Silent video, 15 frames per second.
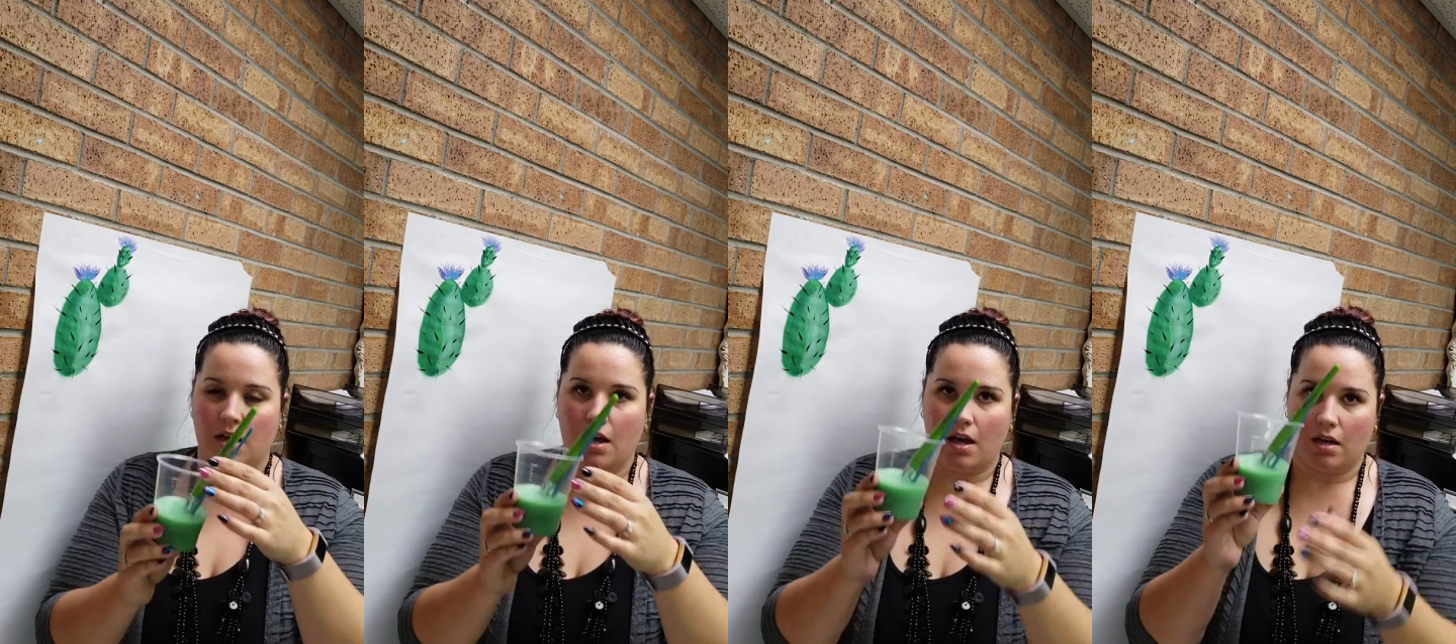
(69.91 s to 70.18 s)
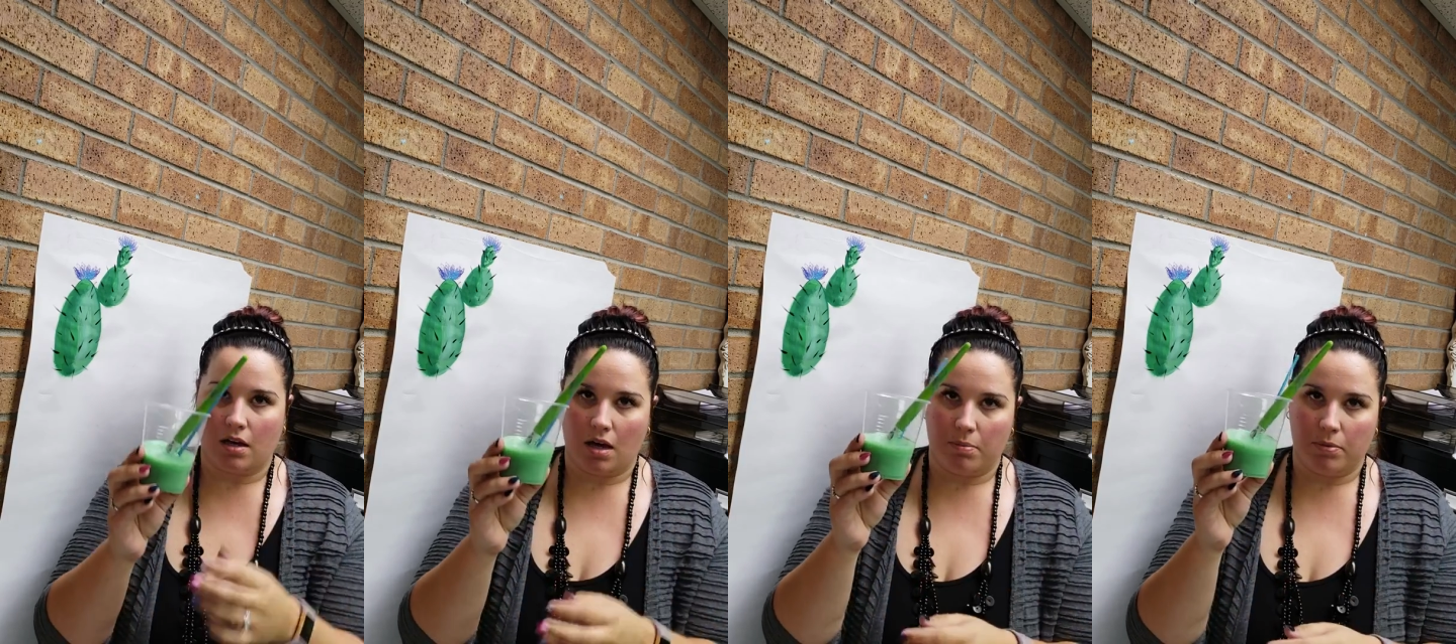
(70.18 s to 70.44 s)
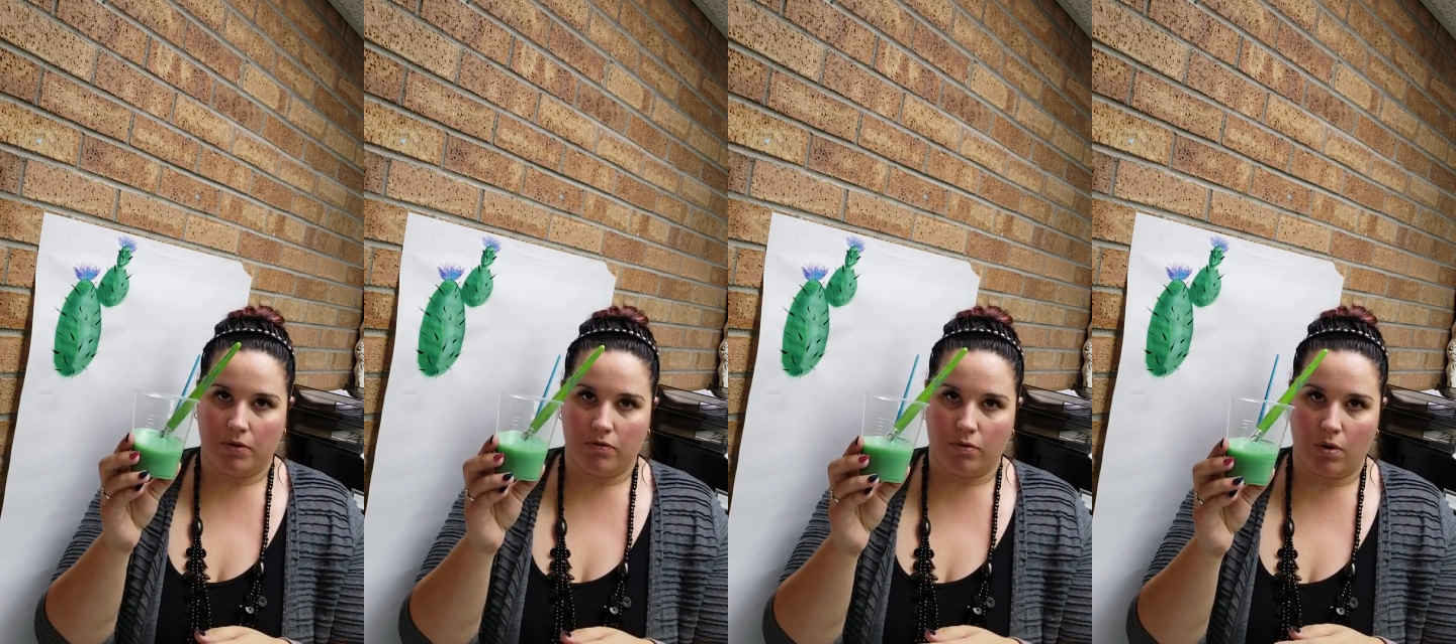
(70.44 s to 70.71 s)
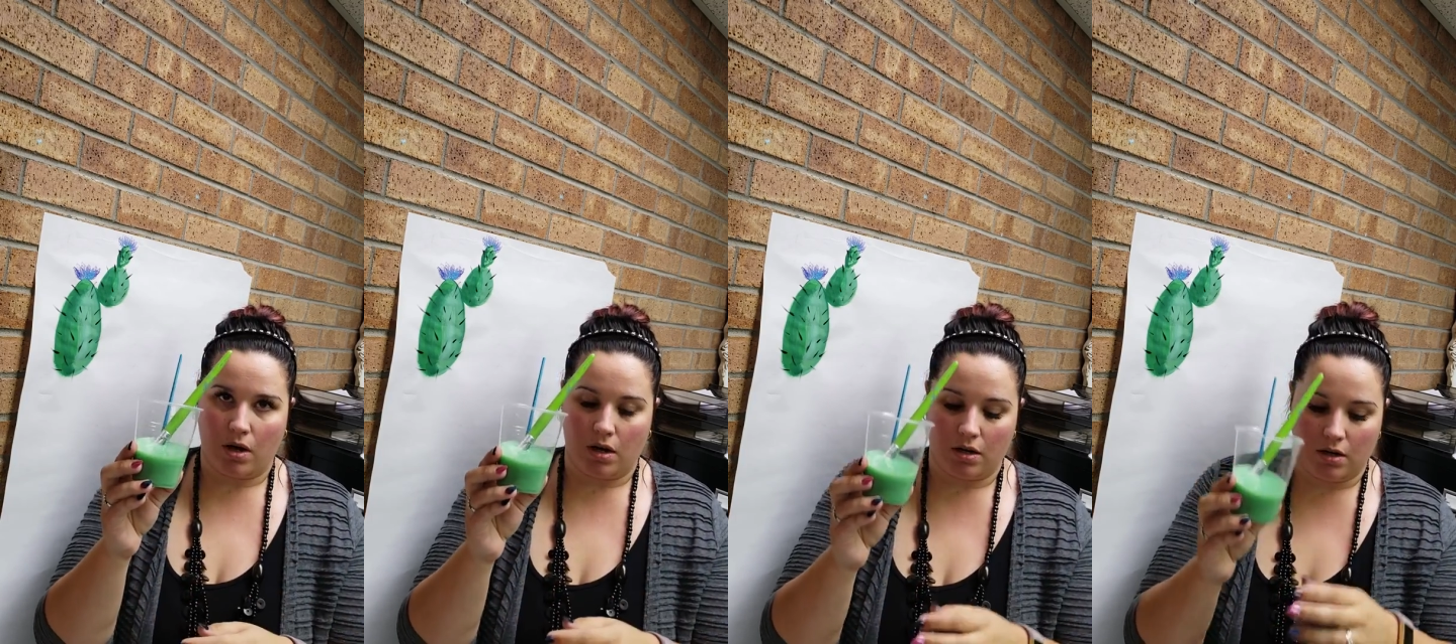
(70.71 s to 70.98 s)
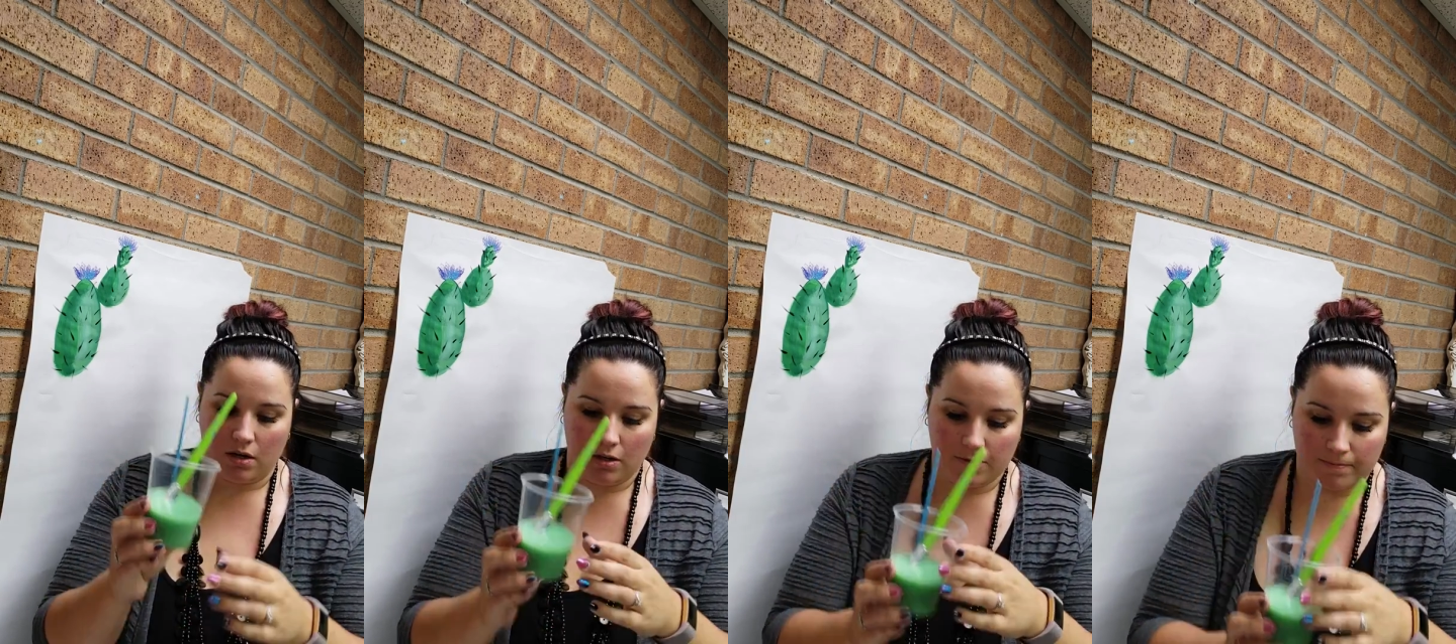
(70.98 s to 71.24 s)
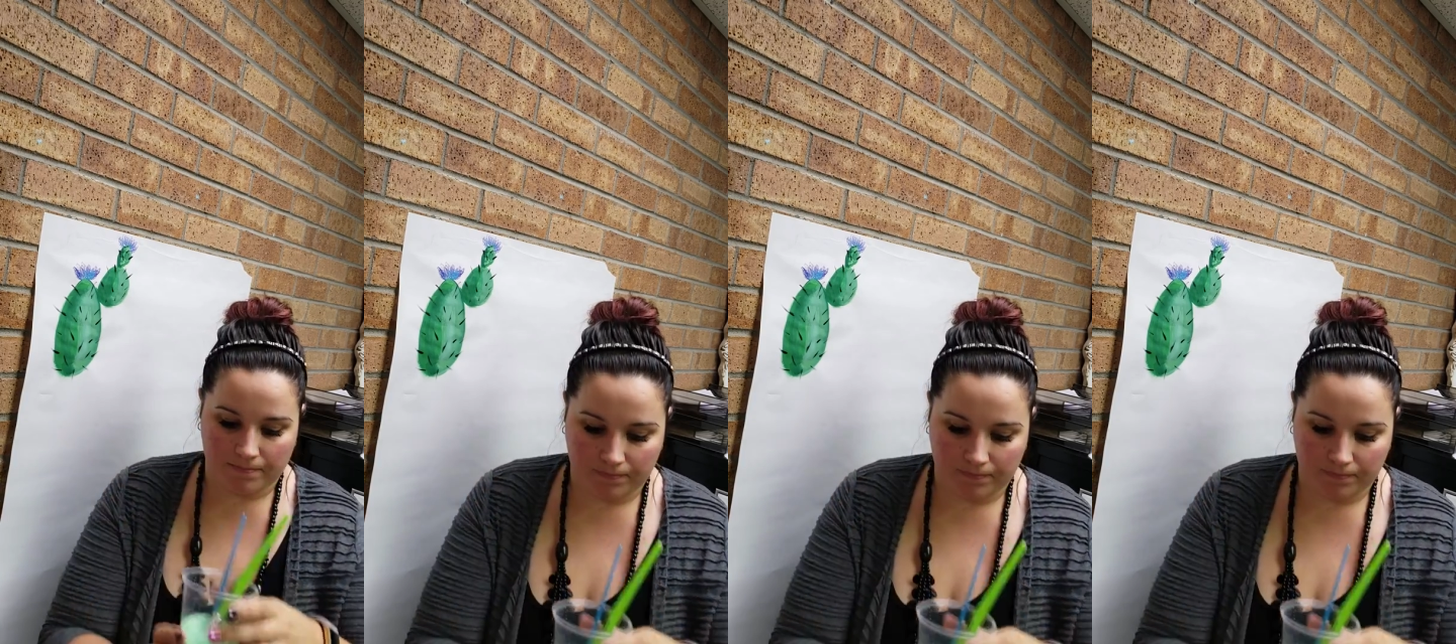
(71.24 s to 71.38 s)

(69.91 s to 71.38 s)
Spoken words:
a cup of water,